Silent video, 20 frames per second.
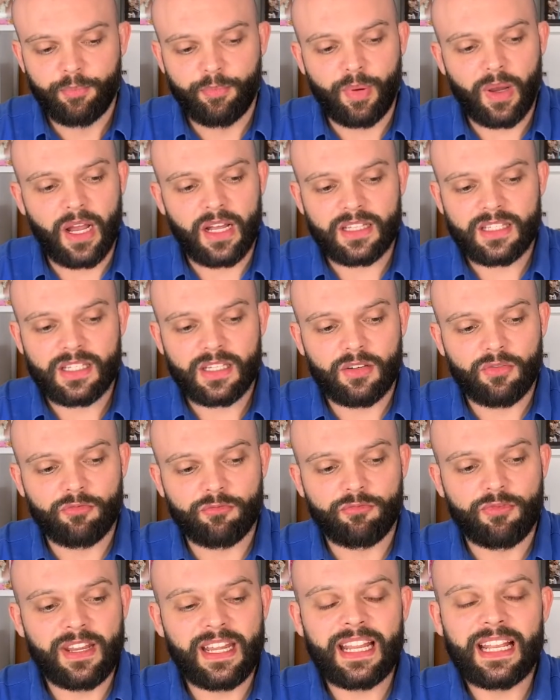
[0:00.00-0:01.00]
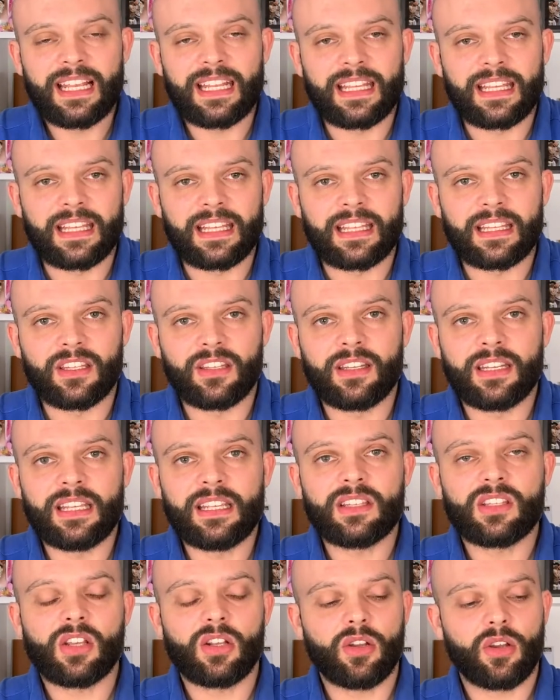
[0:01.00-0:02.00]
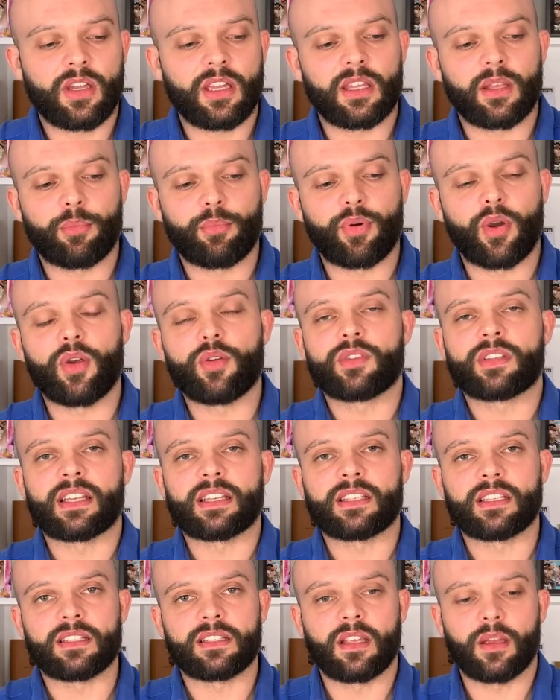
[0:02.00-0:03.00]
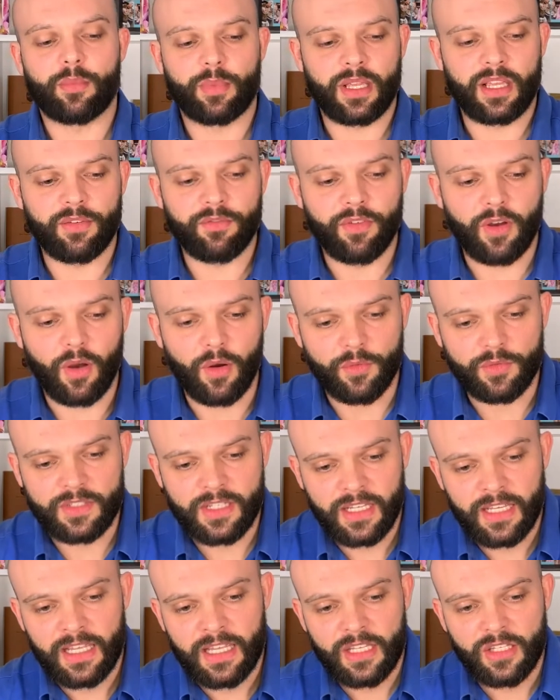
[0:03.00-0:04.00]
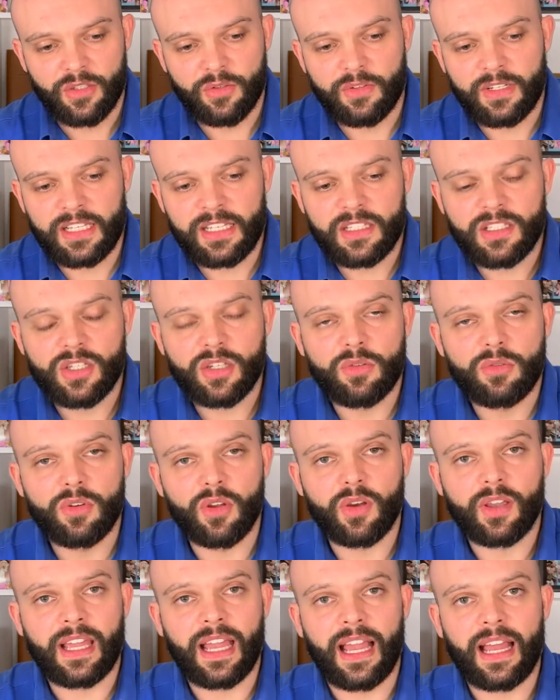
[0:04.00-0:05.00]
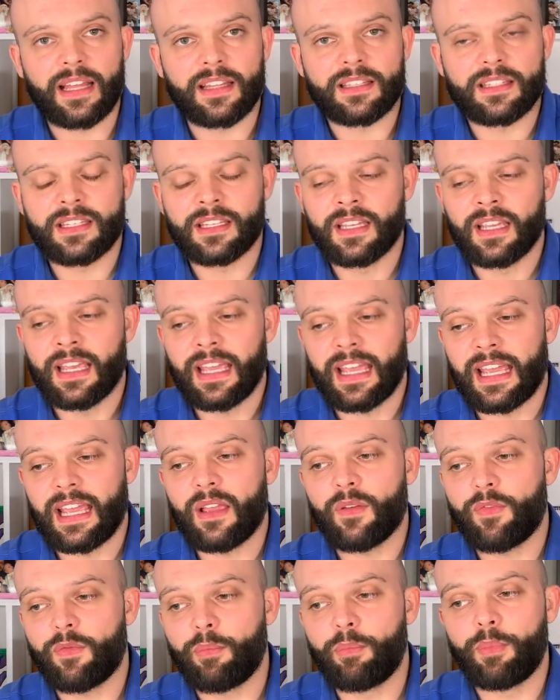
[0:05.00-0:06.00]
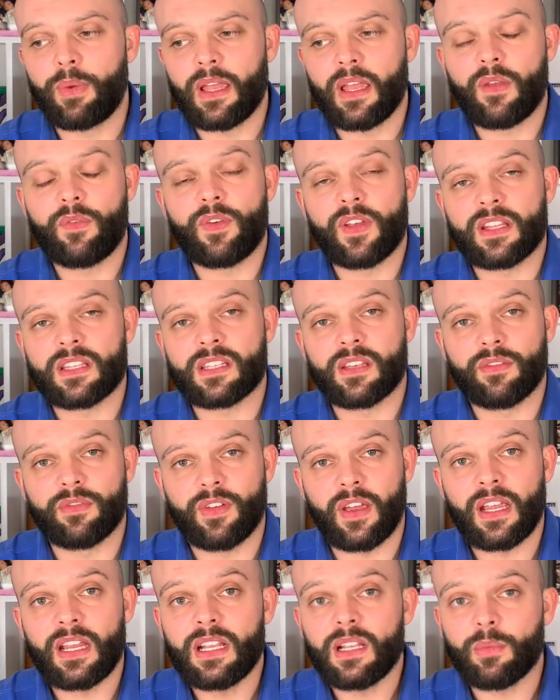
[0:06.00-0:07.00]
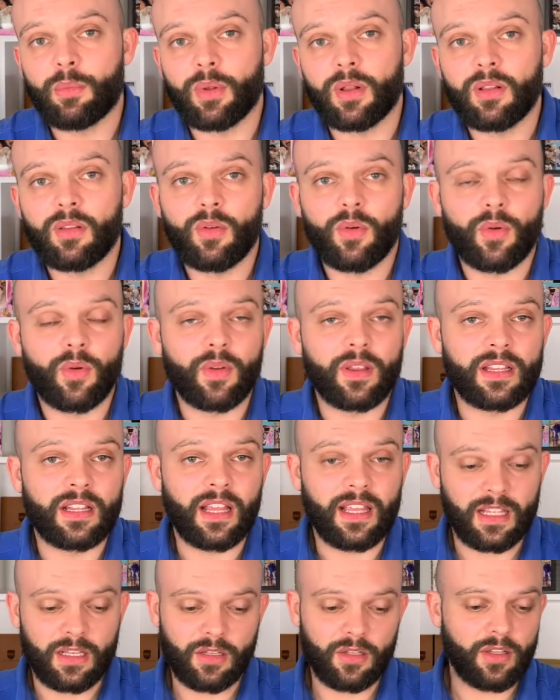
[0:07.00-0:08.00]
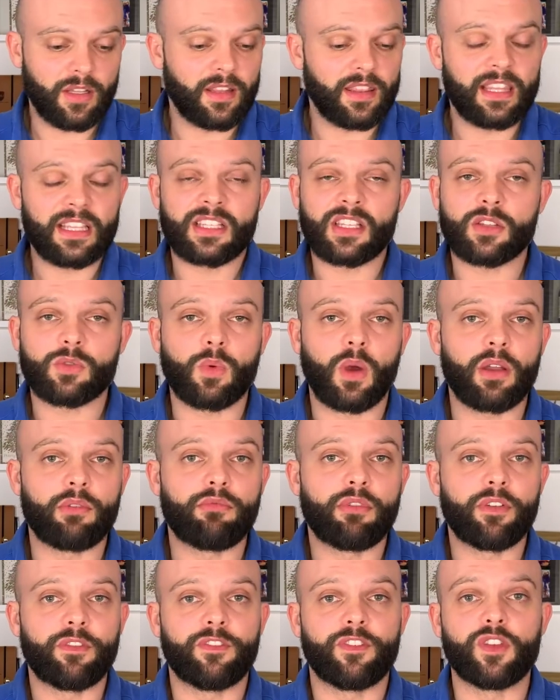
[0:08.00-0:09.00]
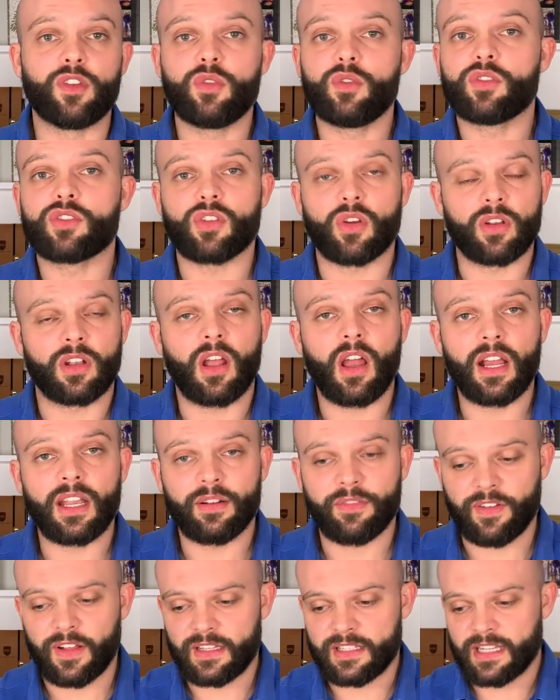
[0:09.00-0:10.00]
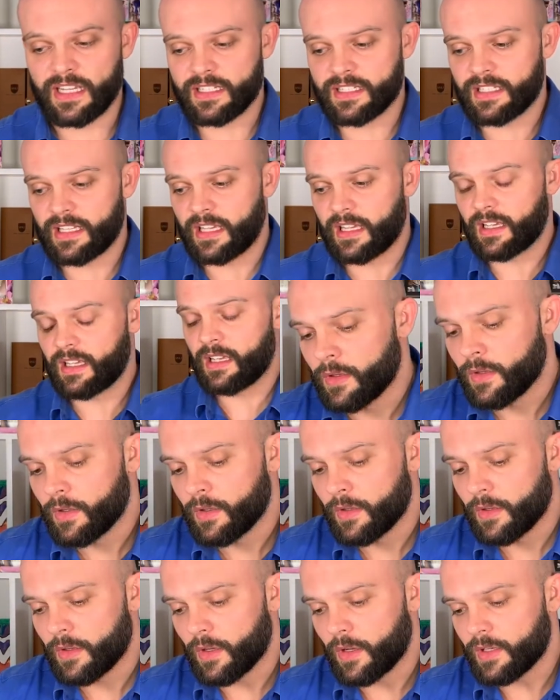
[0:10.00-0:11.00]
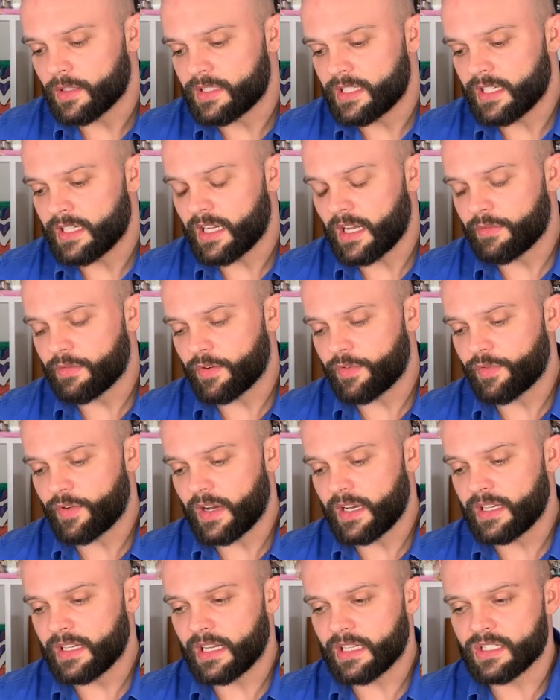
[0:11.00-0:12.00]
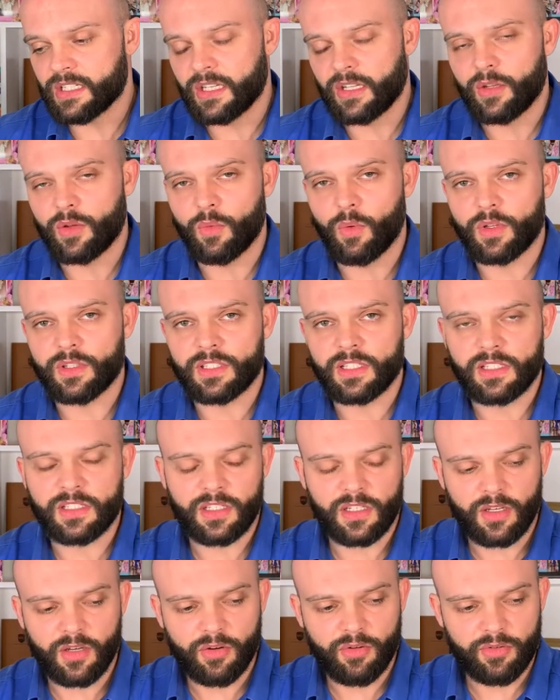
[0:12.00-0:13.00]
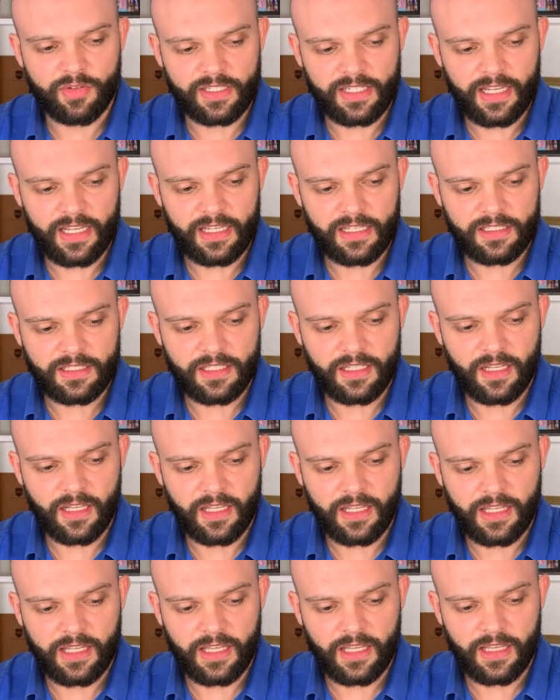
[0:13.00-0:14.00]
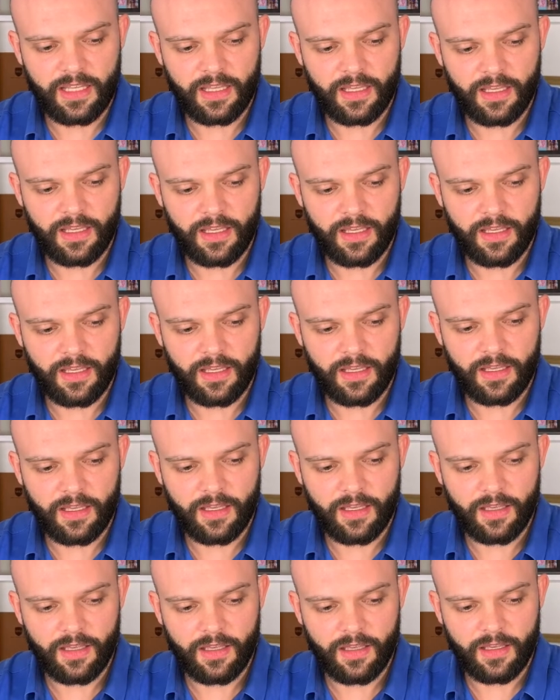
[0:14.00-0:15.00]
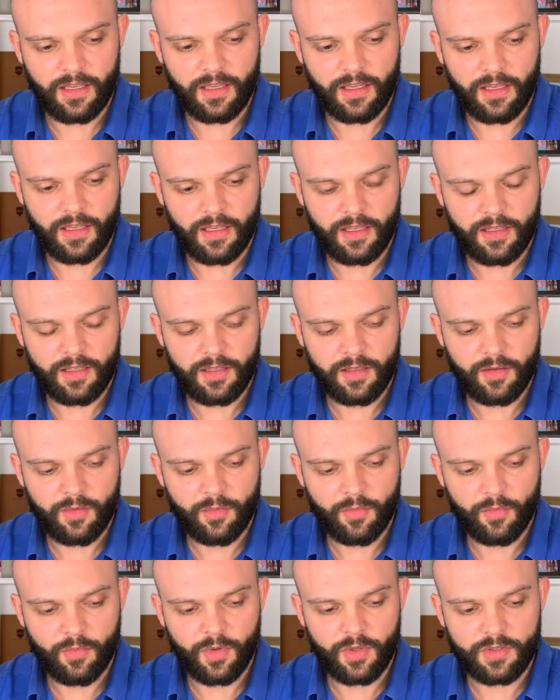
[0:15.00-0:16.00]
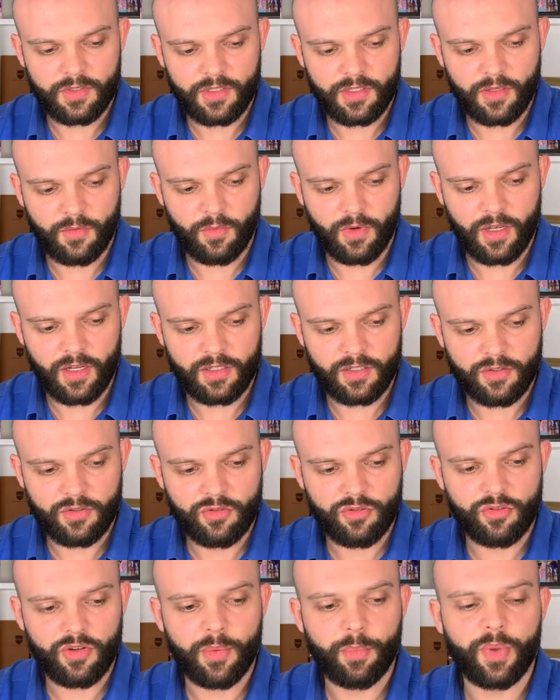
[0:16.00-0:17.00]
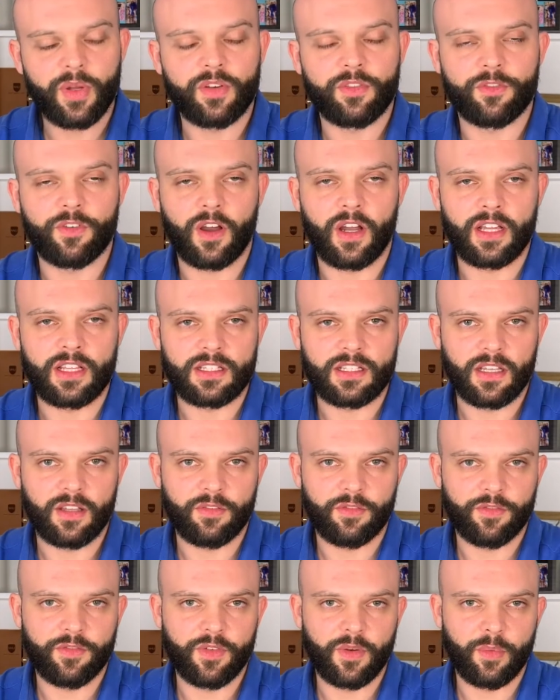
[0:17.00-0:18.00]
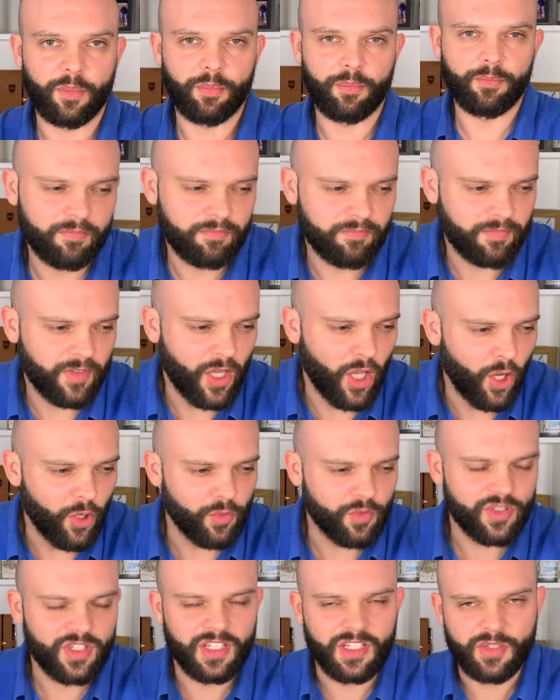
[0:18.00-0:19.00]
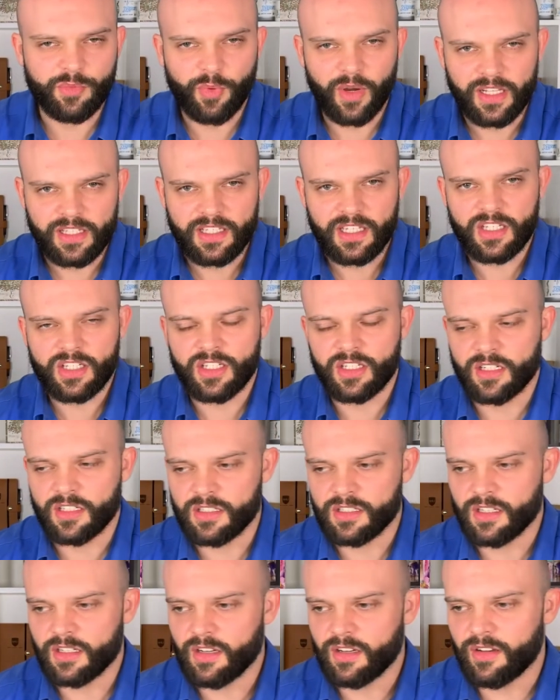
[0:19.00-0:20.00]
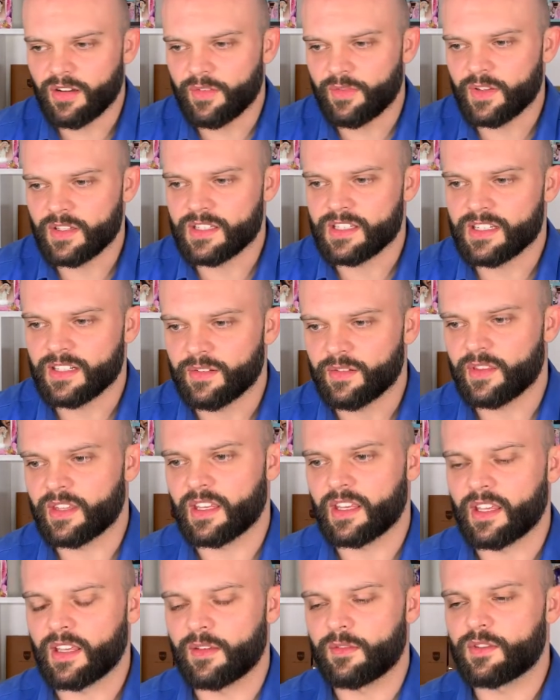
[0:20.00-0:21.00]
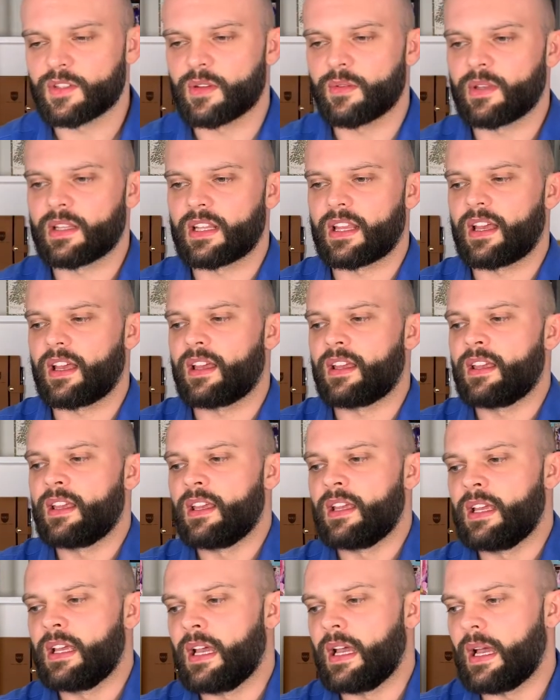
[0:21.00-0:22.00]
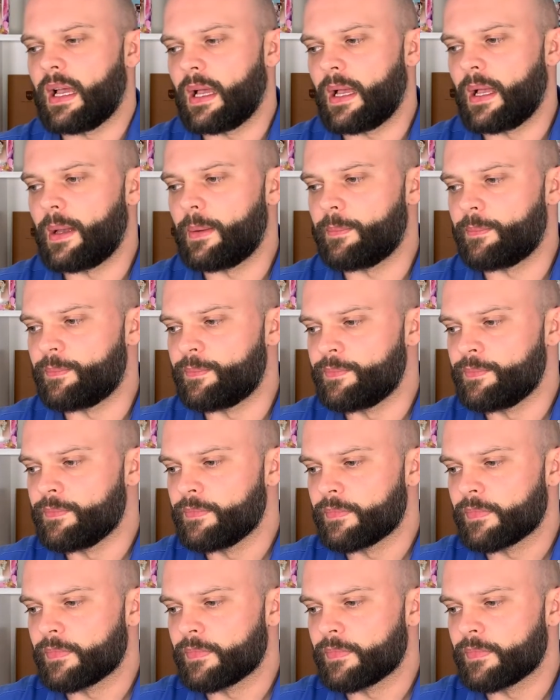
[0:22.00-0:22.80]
But really, you need to look at the processes that are being involved. You need to look at if it's available, or like, this is why reviews online are fantastic. I did have a friend actually who wanted to create like a trip advisor for coaches, practitioners. I don't know if he's still thinking of doing that.